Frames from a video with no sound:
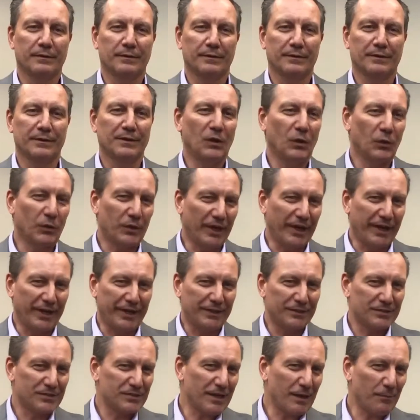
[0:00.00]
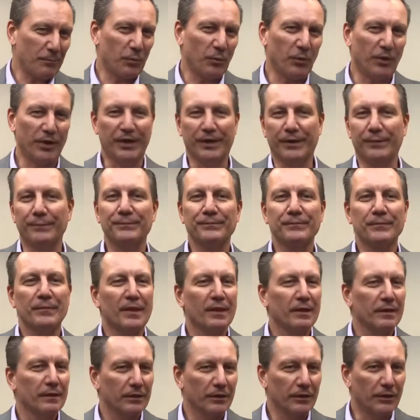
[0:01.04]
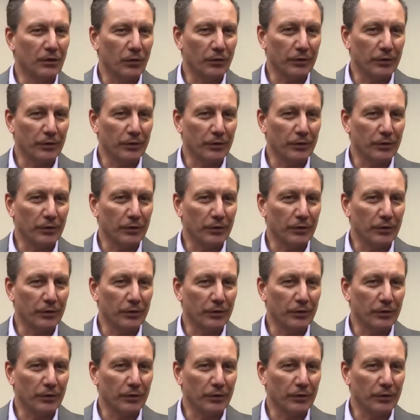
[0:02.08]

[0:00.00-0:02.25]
Okay, step one. Go to